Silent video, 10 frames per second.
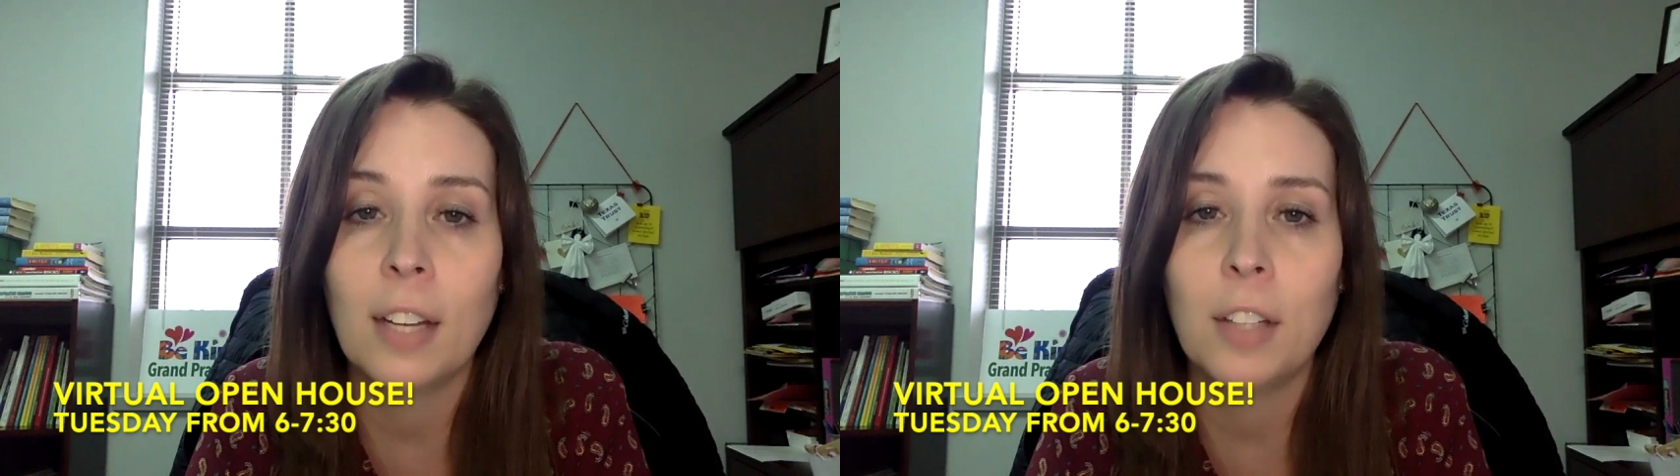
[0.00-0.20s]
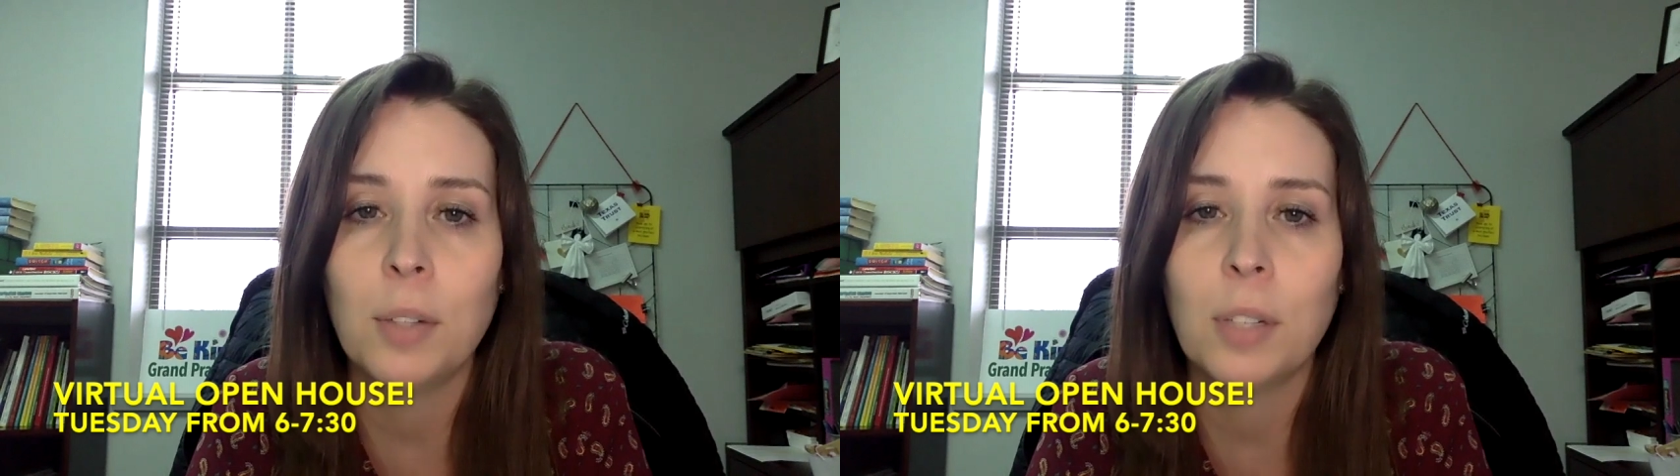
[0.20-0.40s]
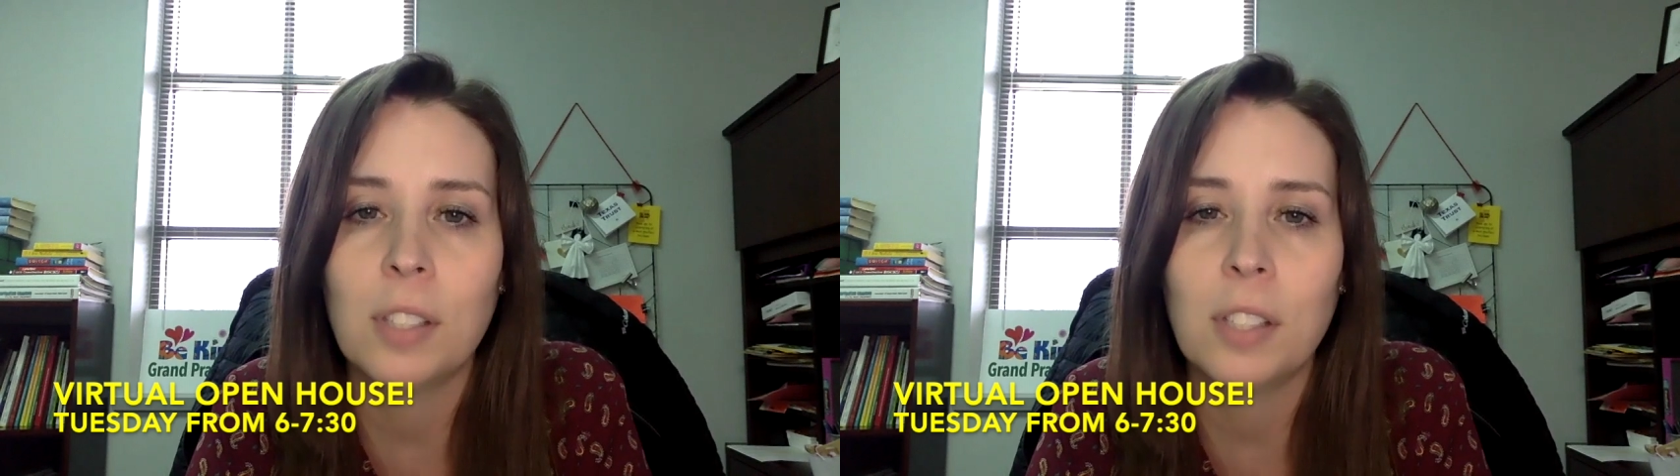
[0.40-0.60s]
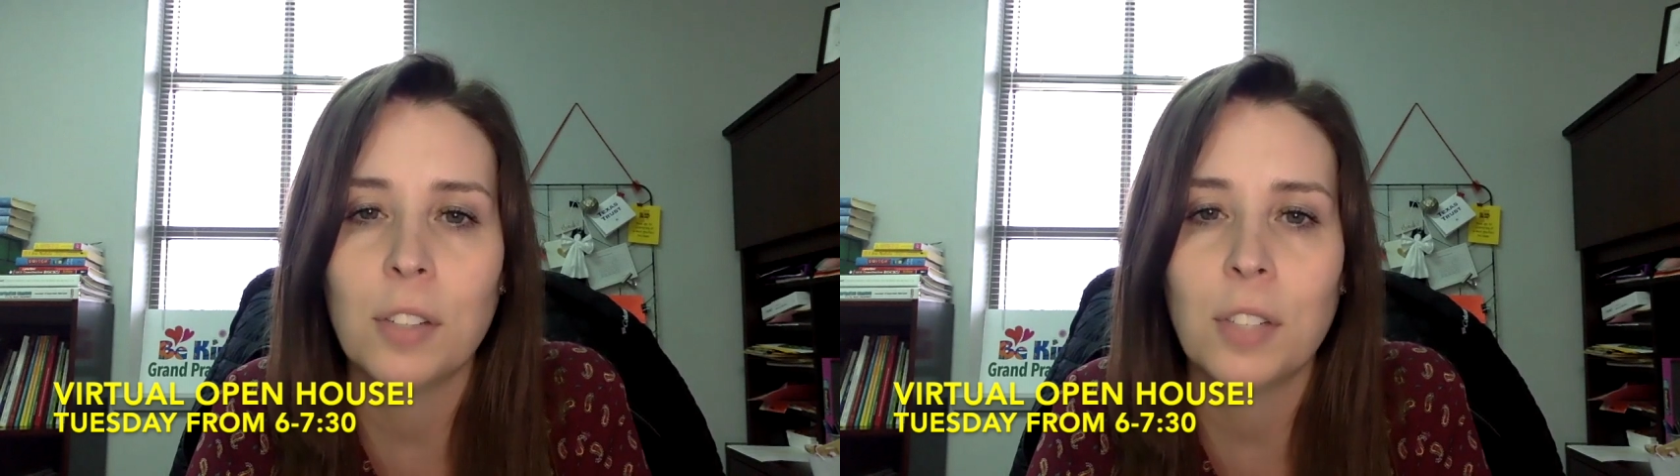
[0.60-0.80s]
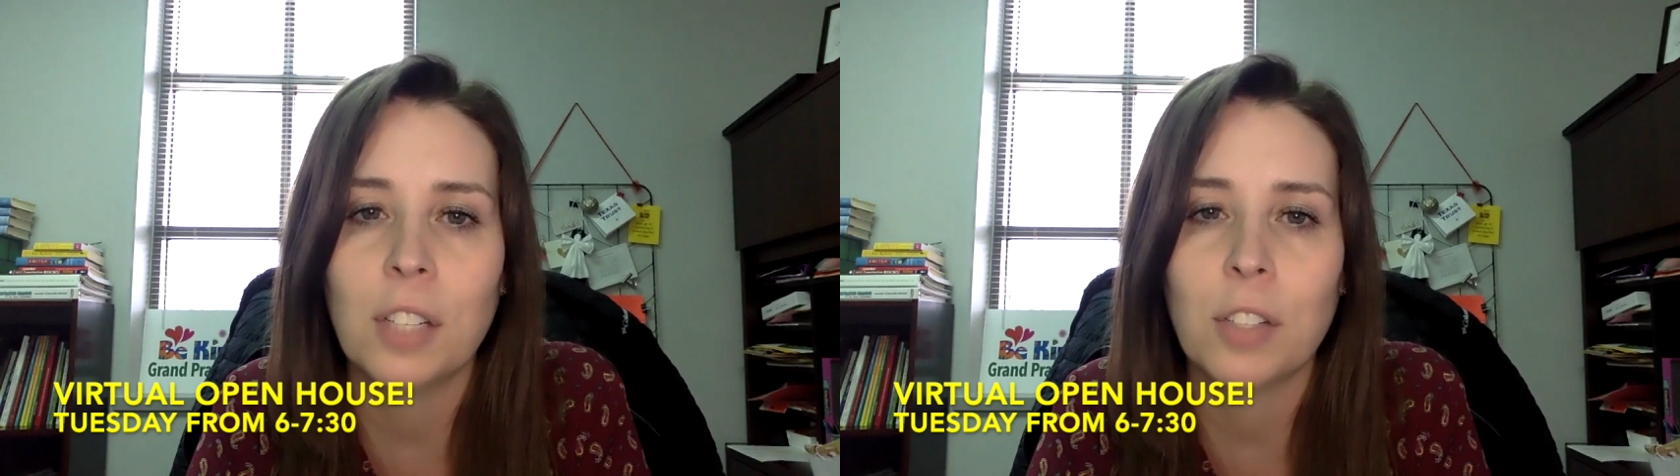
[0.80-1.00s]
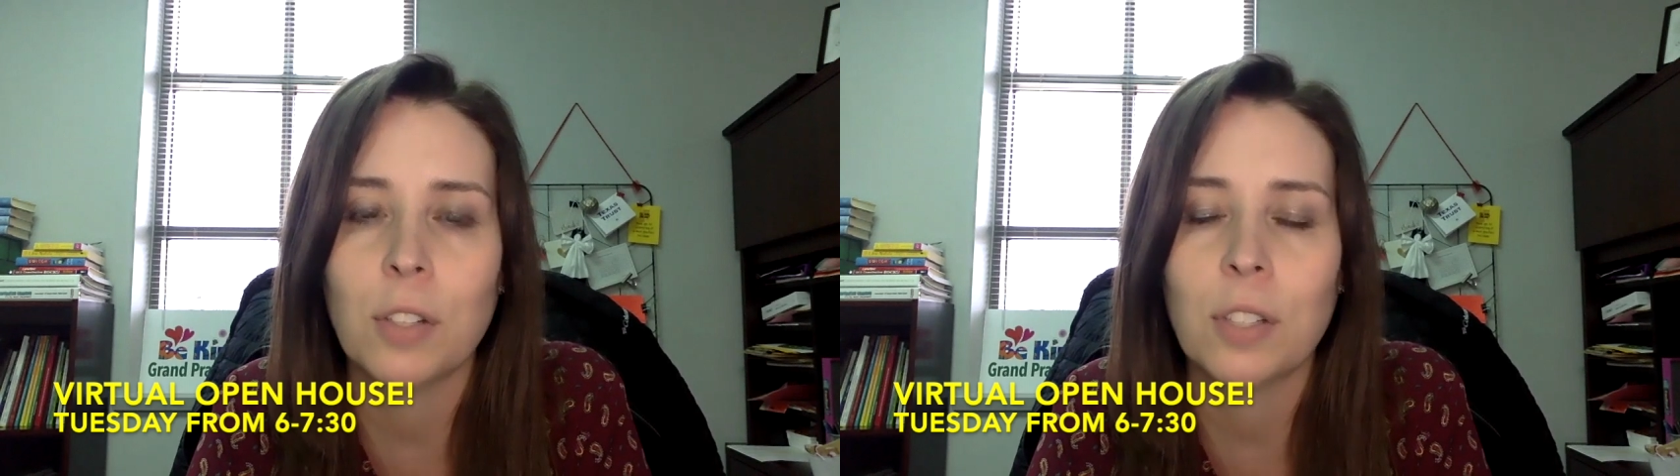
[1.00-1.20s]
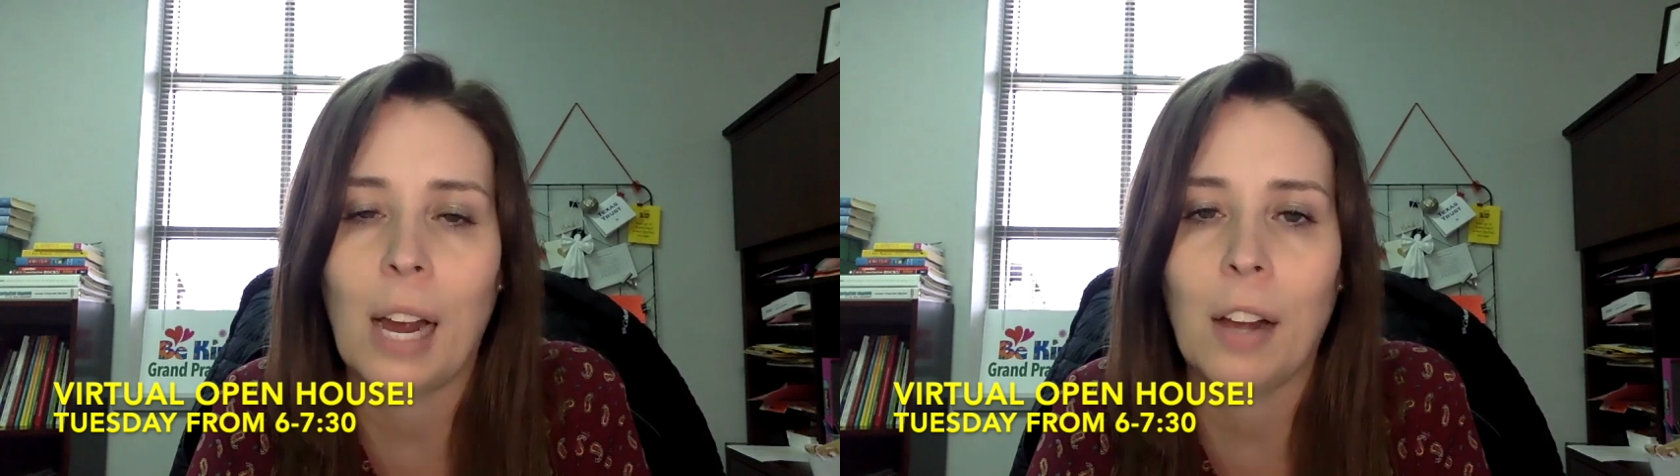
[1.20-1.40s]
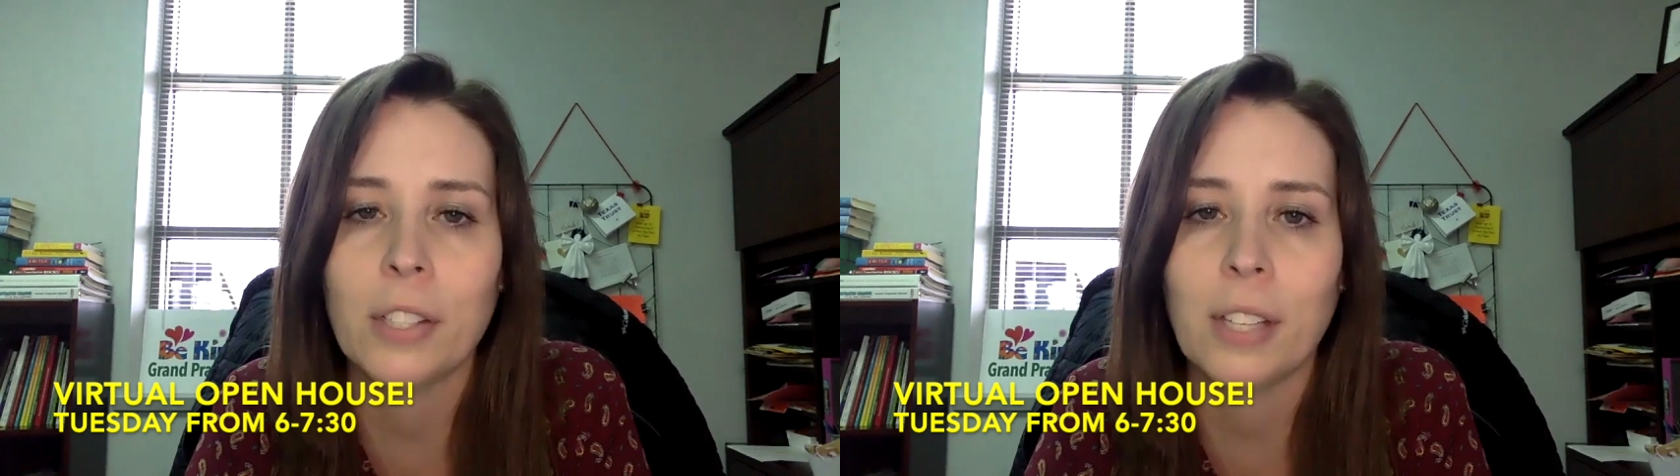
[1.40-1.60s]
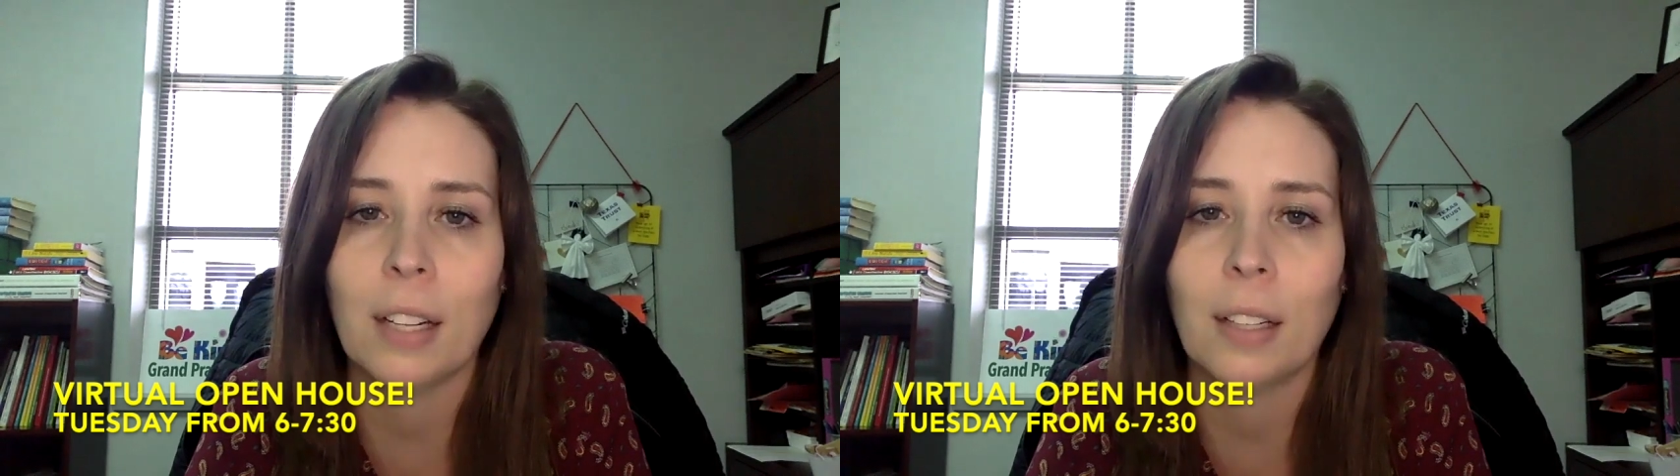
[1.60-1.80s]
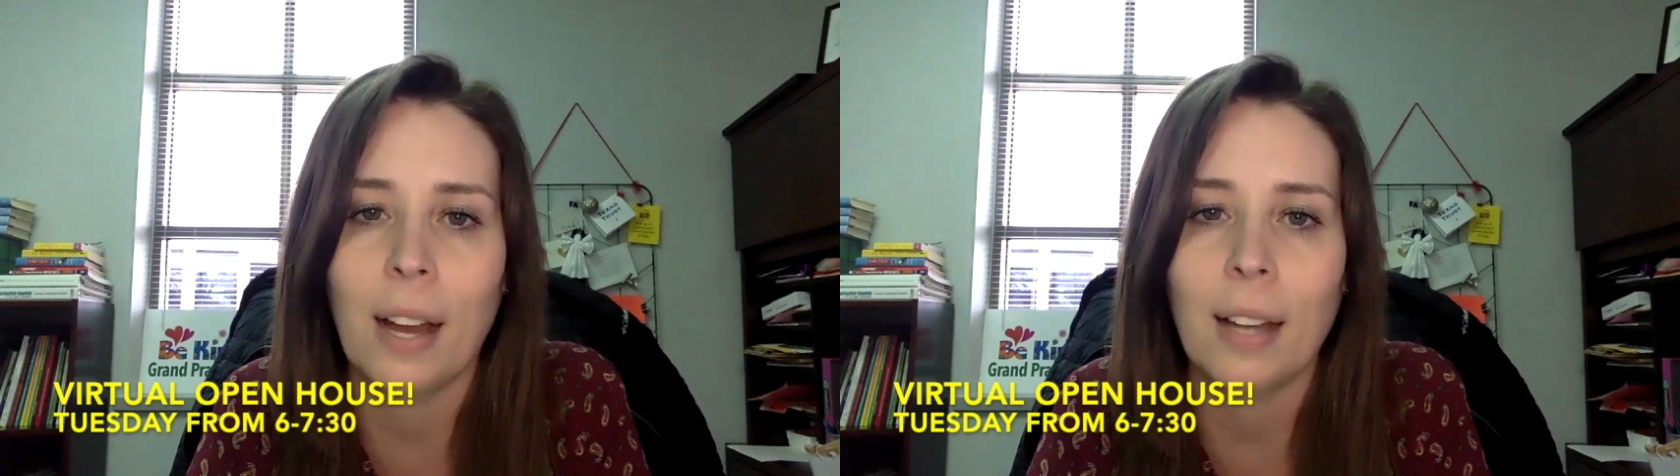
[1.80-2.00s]
and you can see your teachers outside
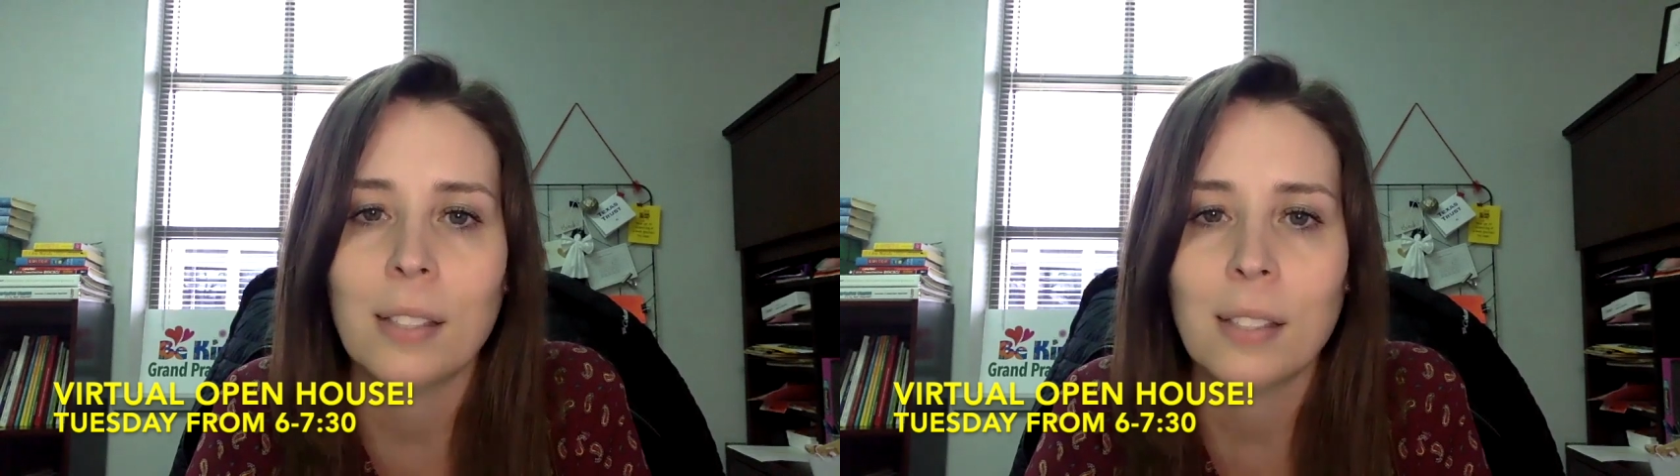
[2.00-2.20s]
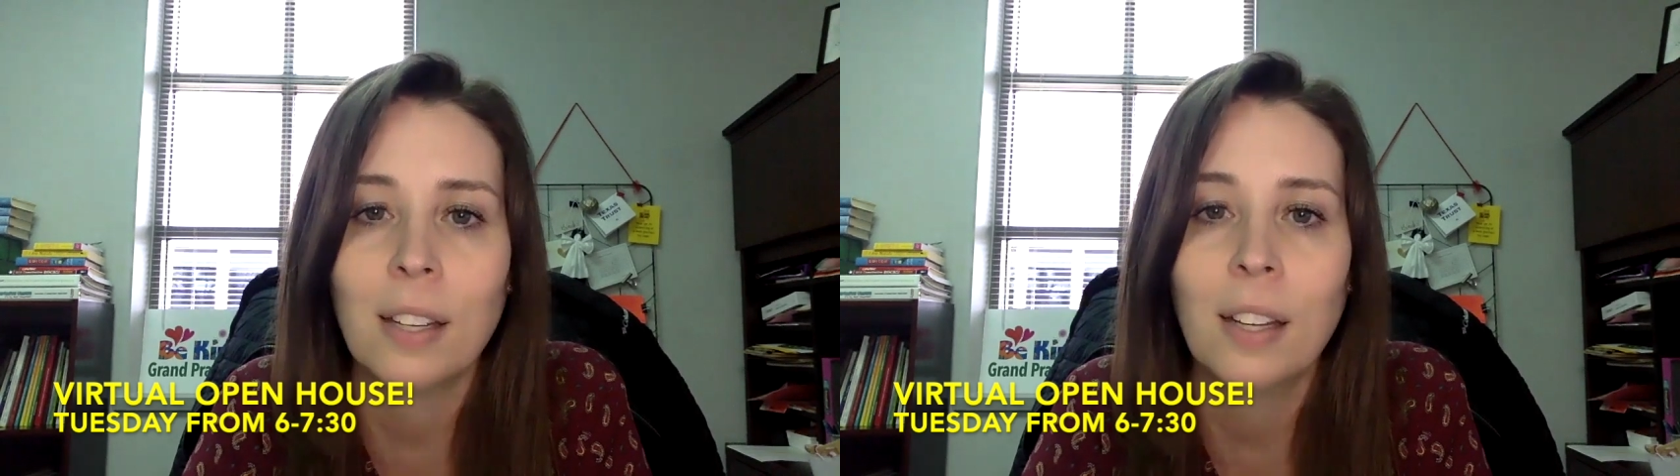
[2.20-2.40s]
of class.